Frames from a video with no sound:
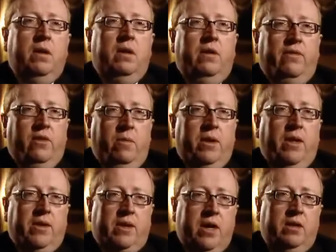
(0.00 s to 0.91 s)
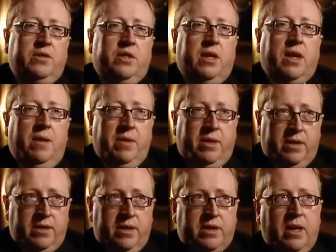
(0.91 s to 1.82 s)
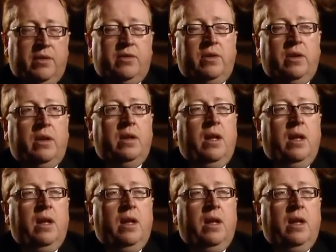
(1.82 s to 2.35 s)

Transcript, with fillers: from another culture coming to this country